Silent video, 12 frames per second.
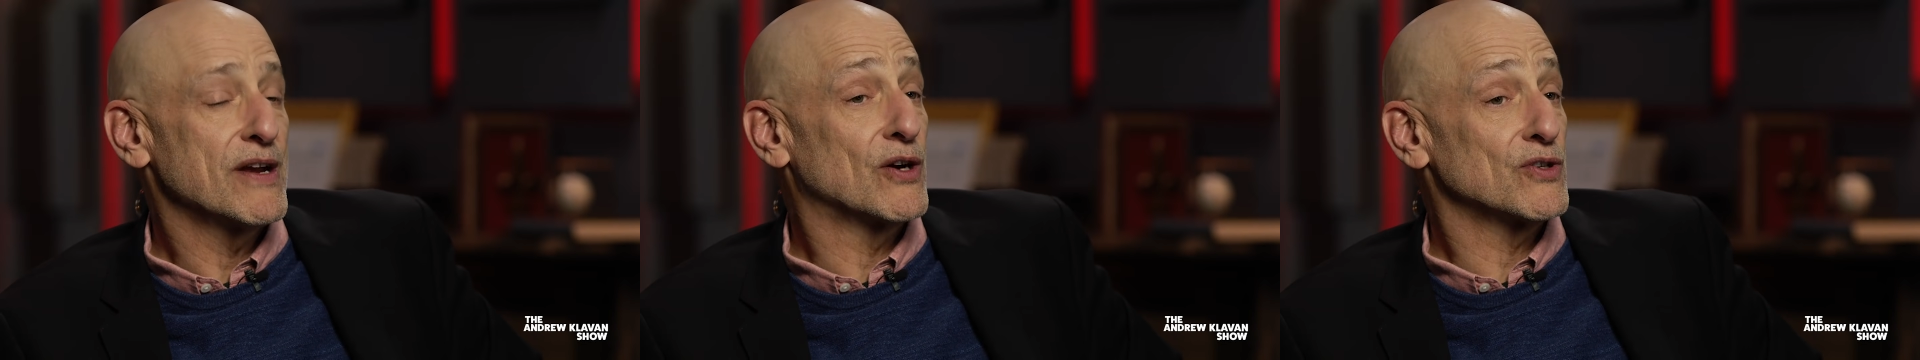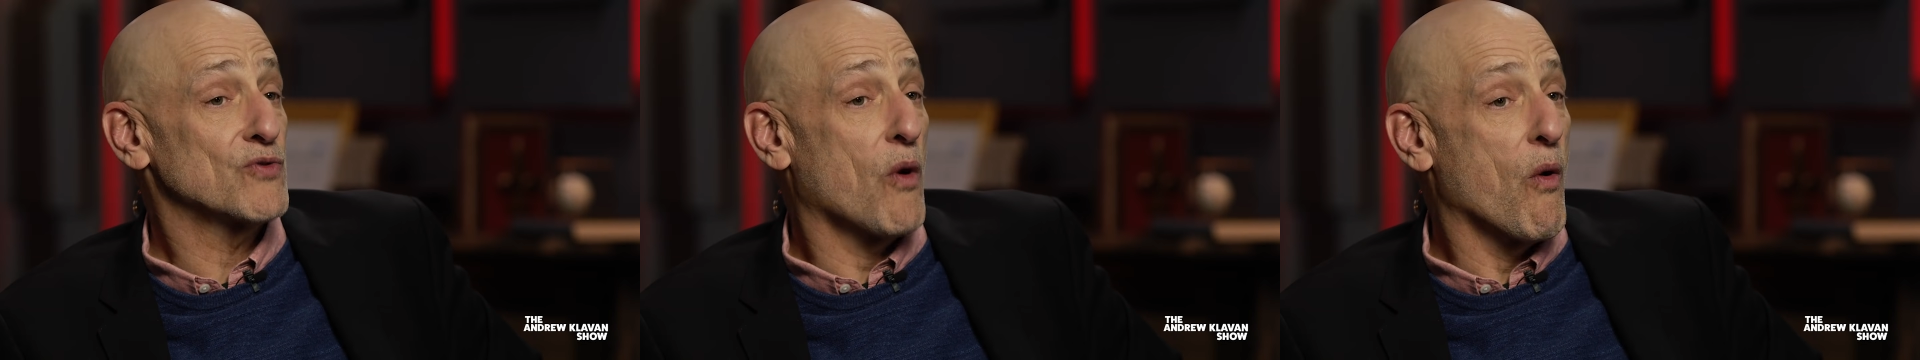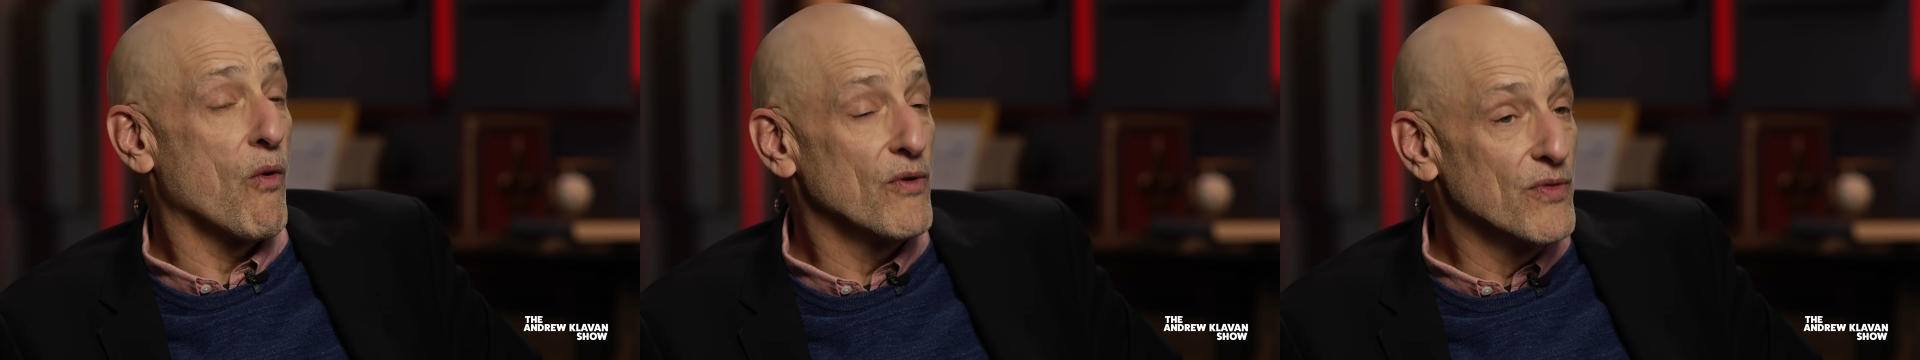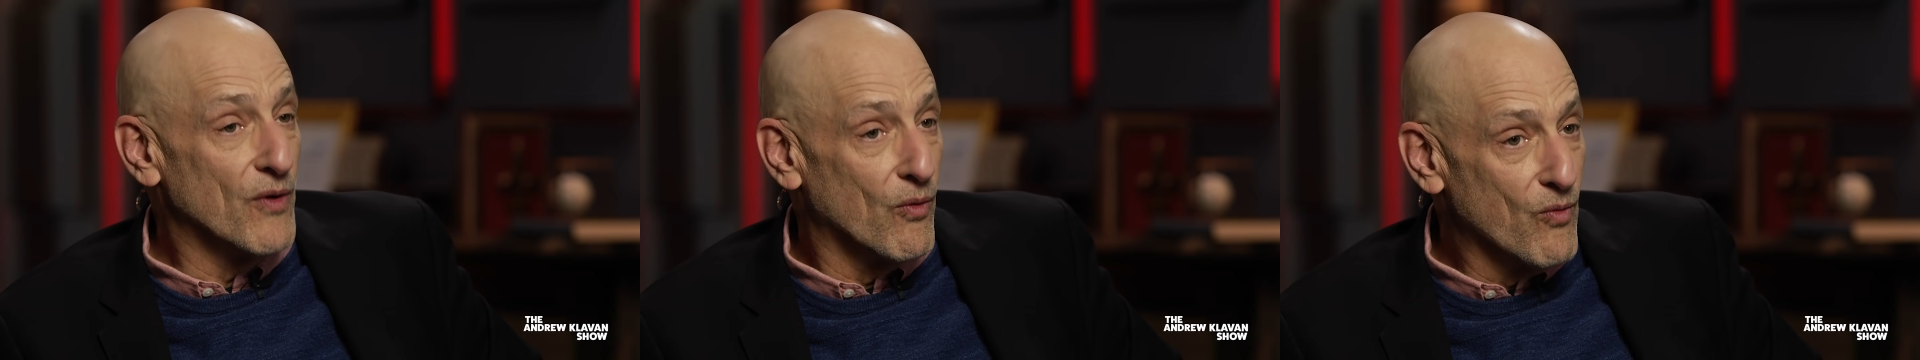because
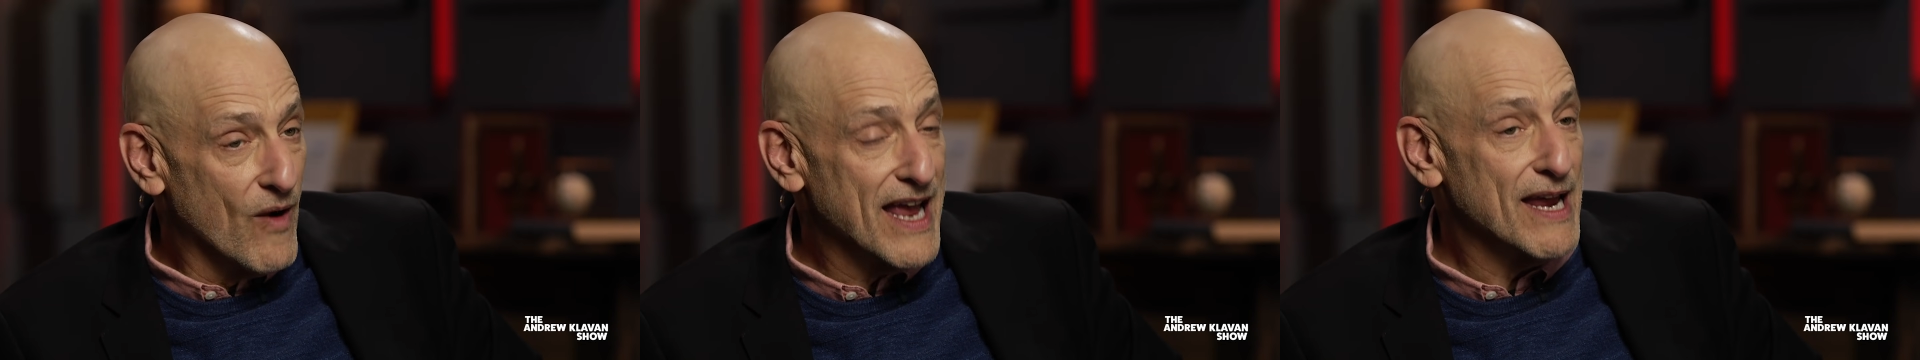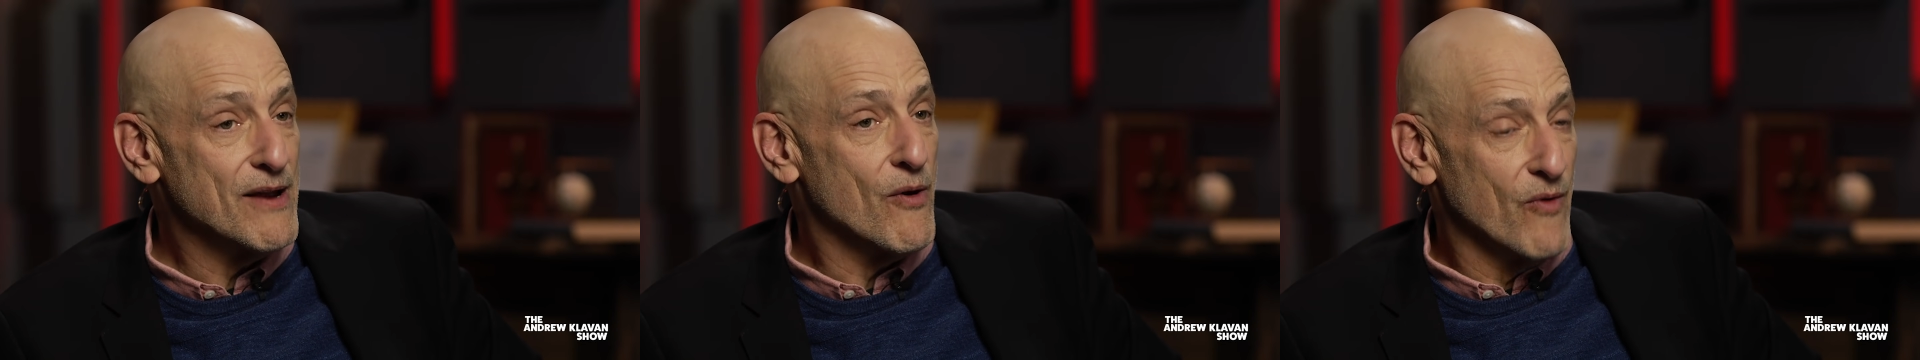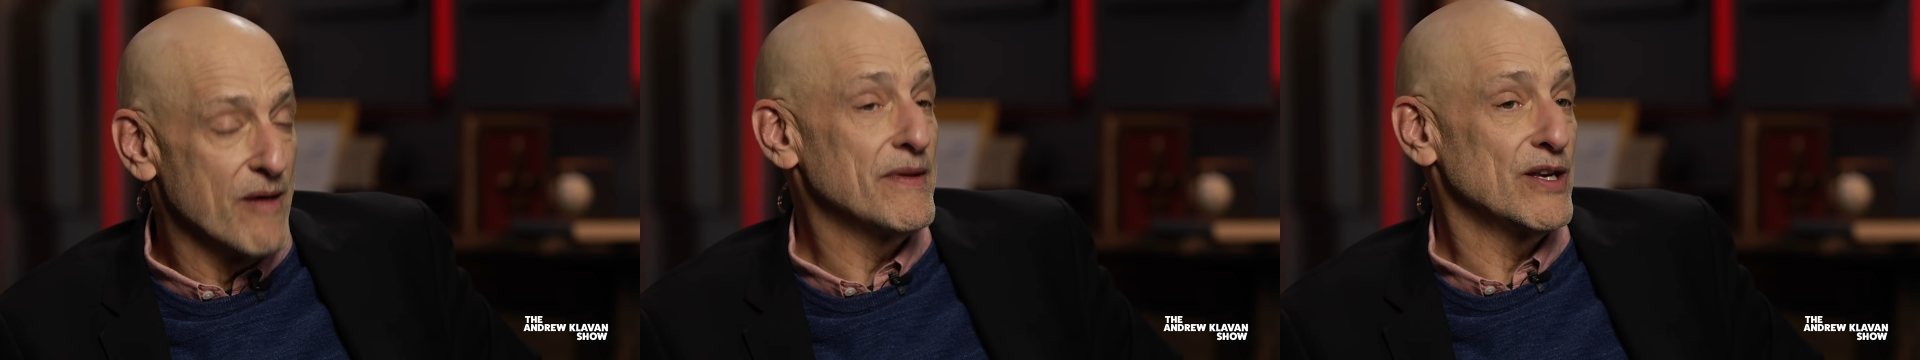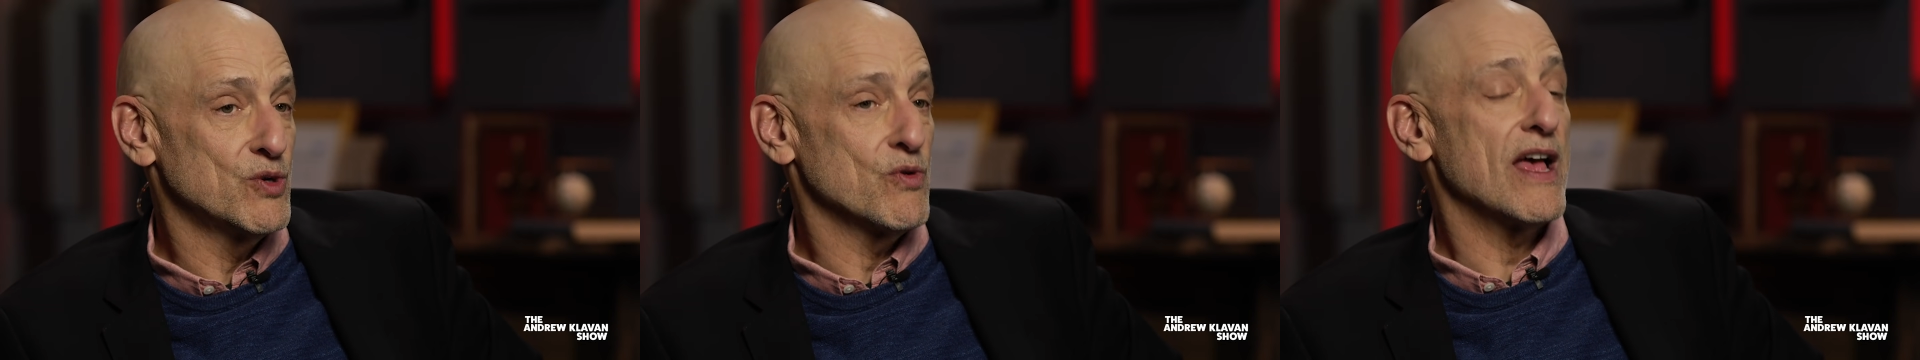the way women